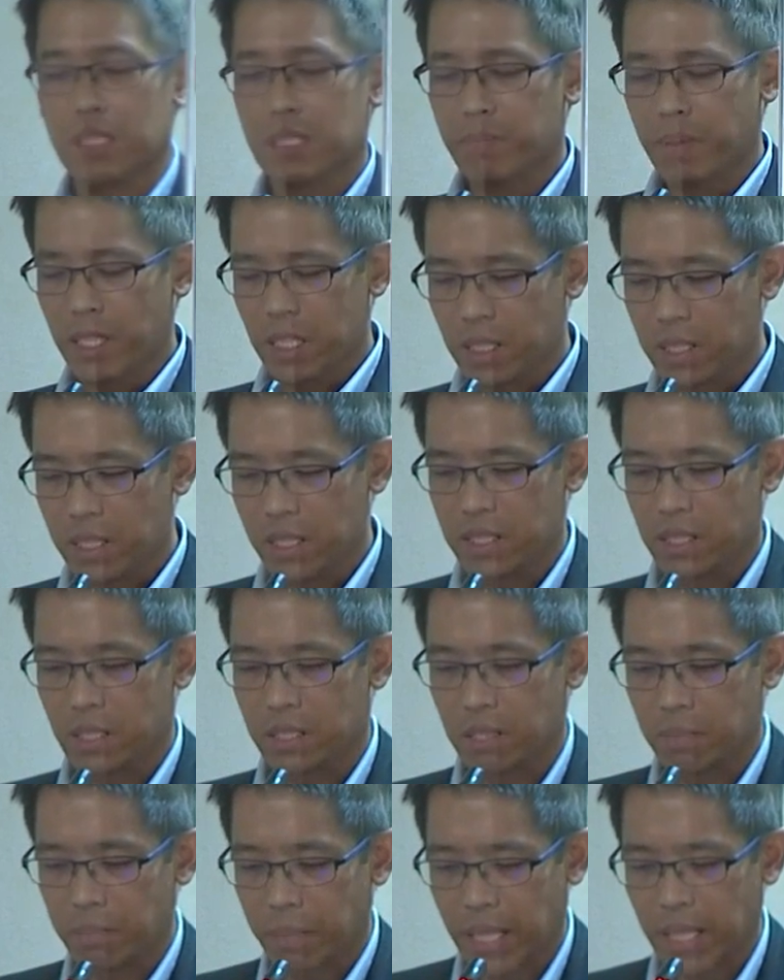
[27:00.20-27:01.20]
of specialists
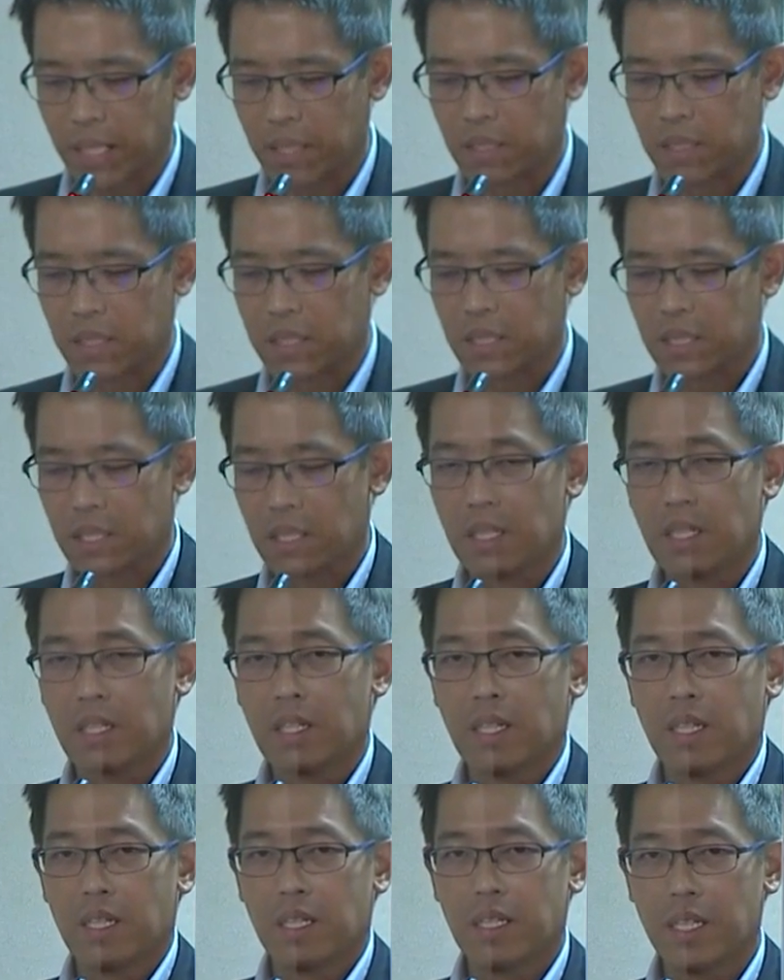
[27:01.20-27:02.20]
on the panels,
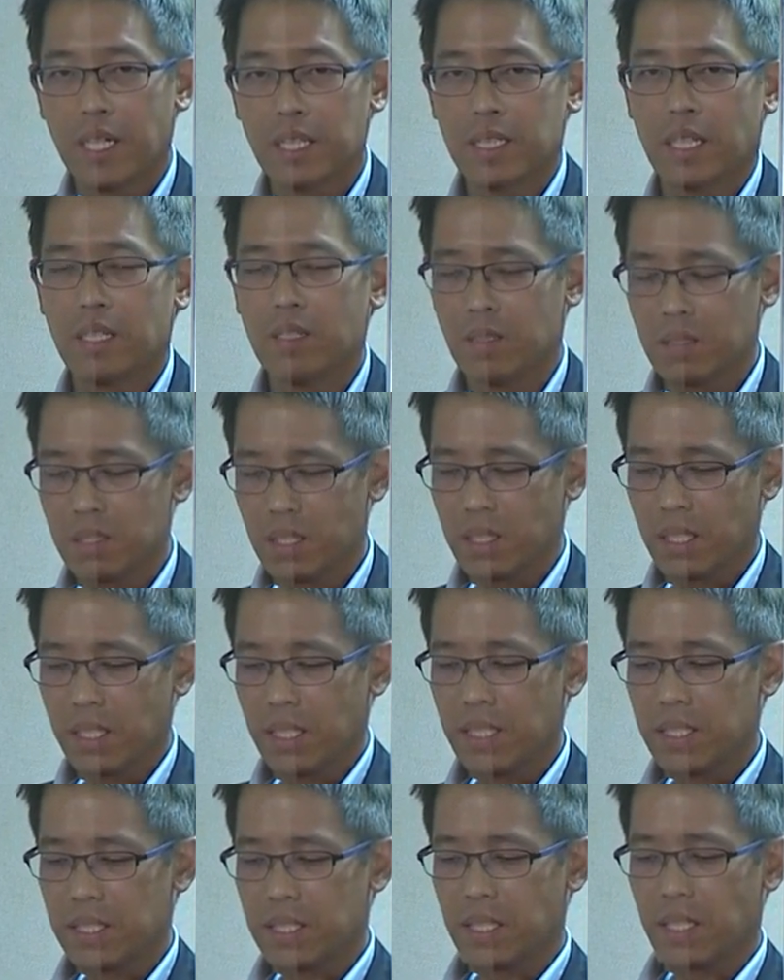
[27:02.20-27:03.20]
yes, I noted that
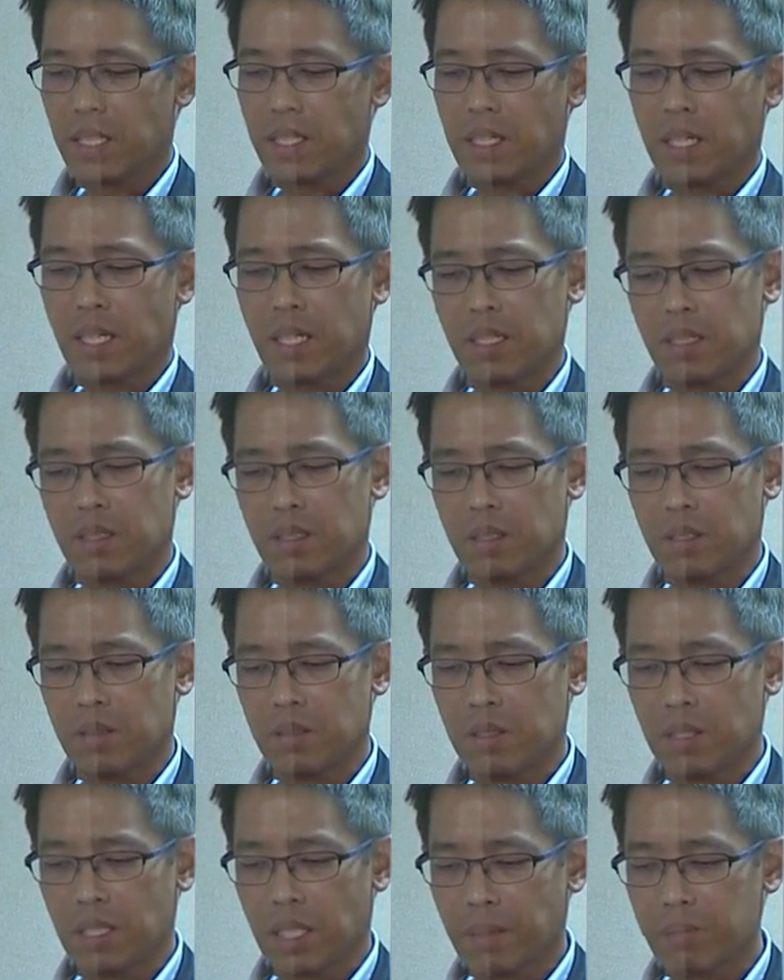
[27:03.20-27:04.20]
he said that
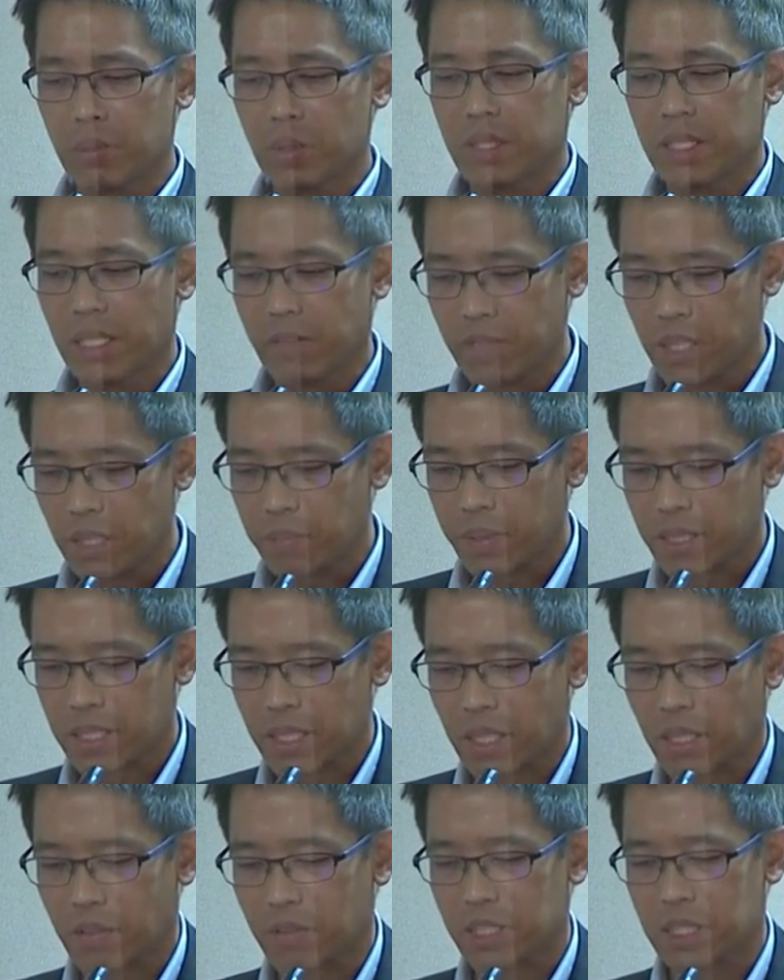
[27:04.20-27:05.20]
up to
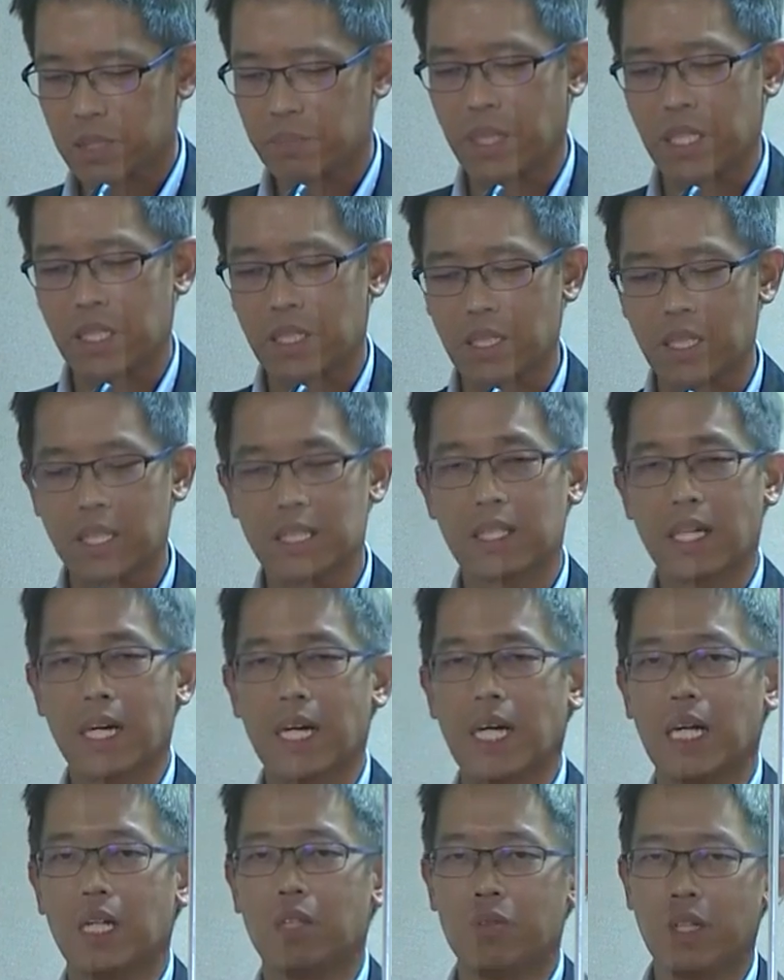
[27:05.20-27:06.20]
70% of specialists
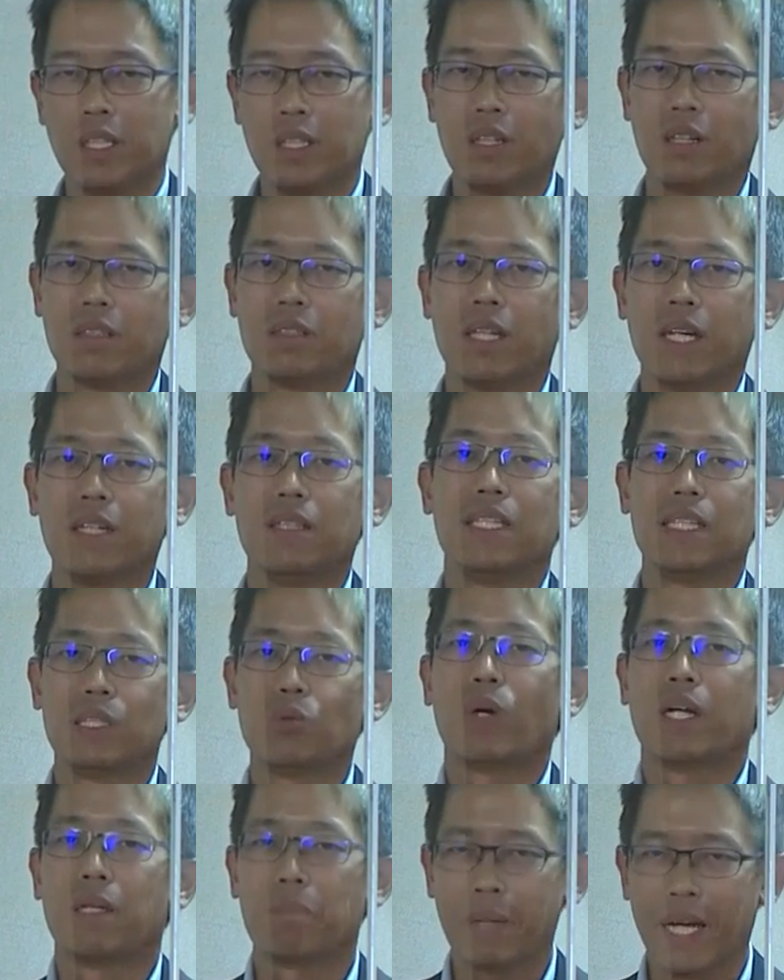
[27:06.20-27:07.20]
are already on at least
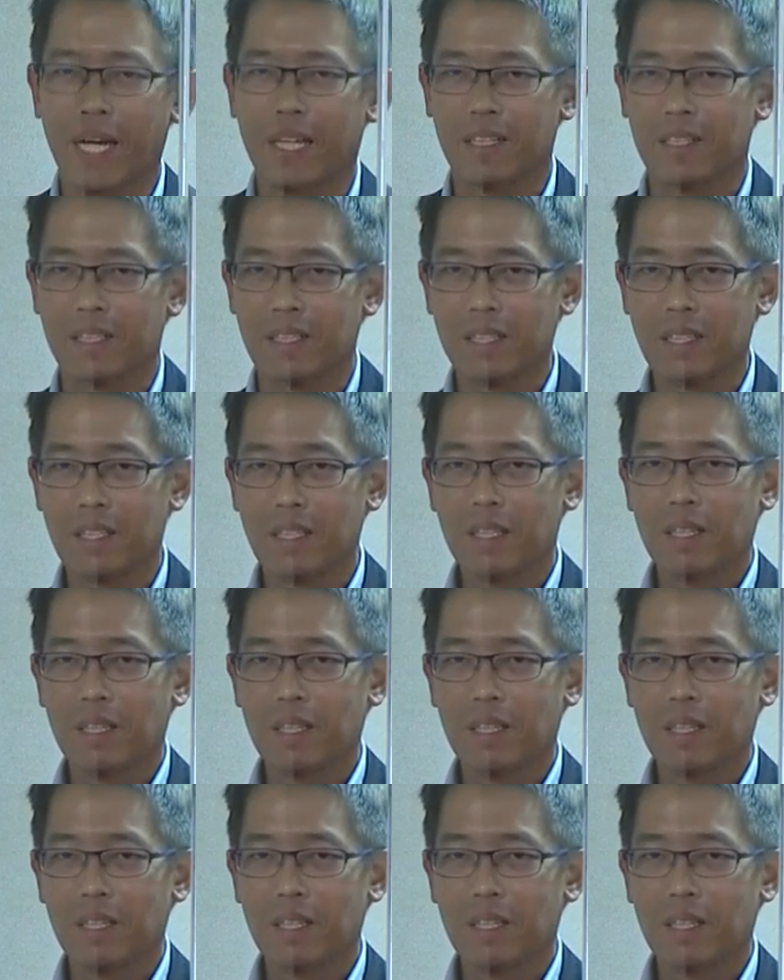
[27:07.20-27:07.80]
one panel.